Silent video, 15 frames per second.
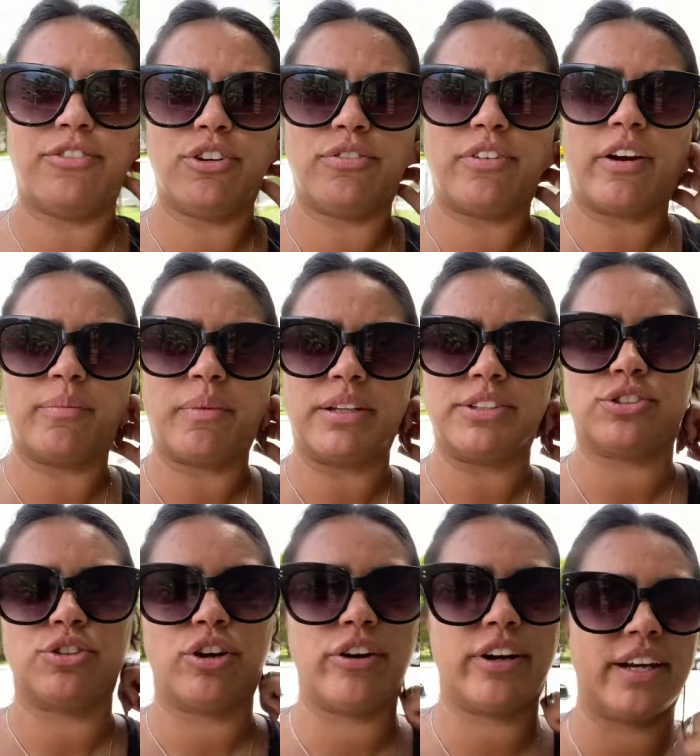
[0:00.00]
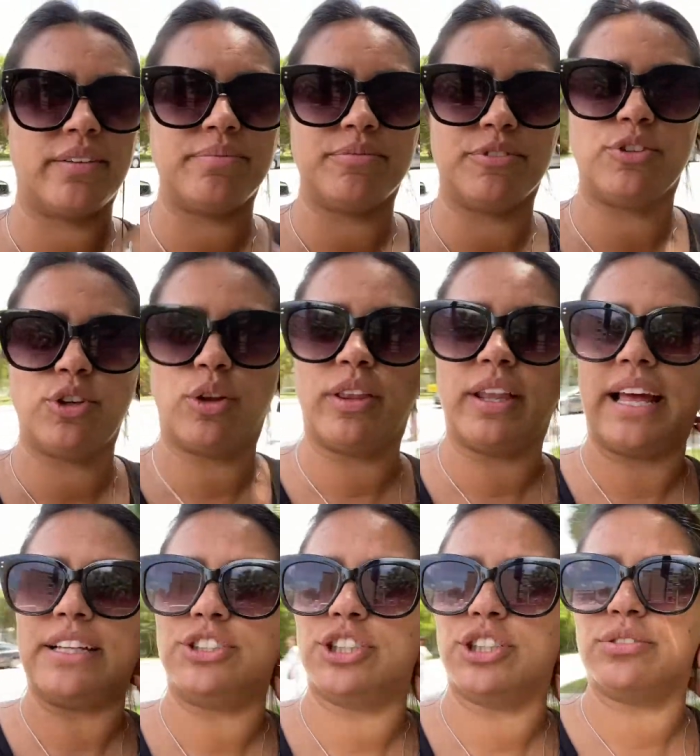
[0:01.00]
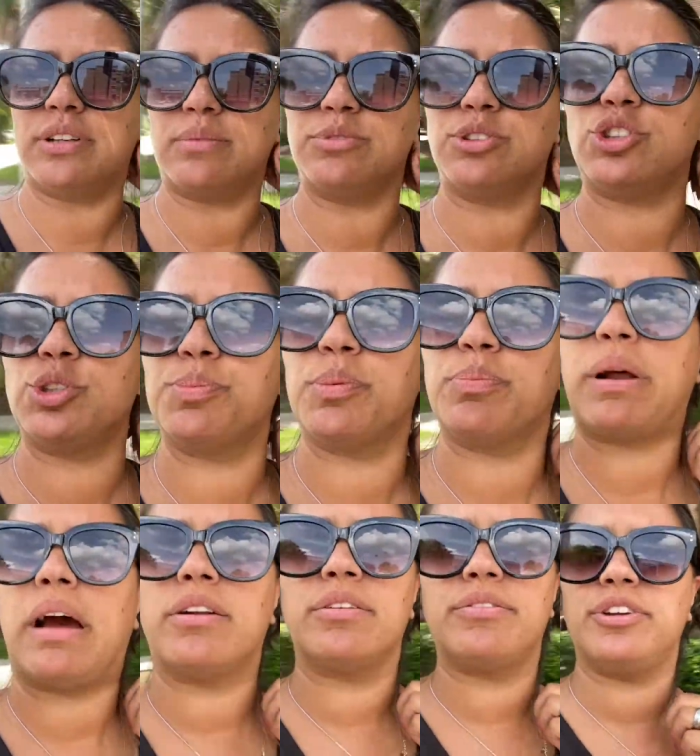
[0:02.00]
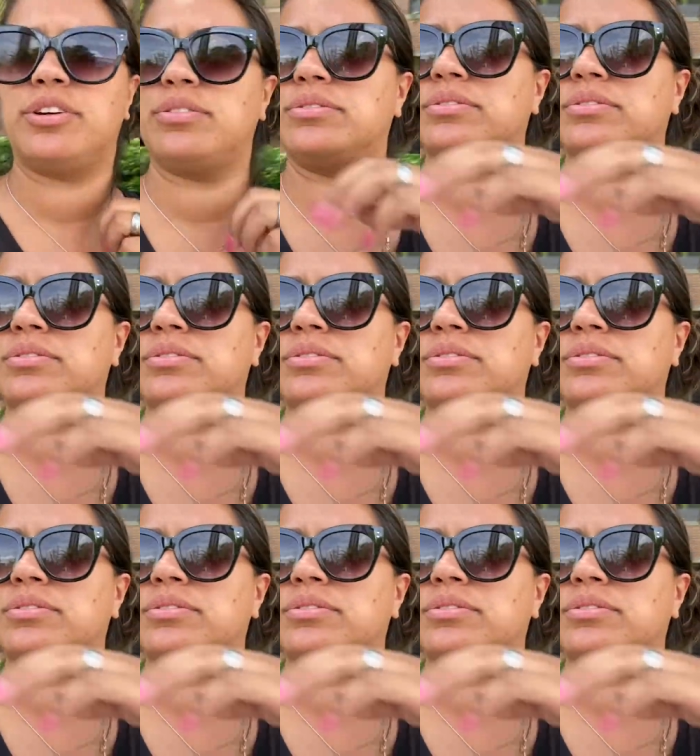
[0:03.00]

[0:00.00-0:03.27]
you very much, Gloria. You know that I do. I'm super proud of you.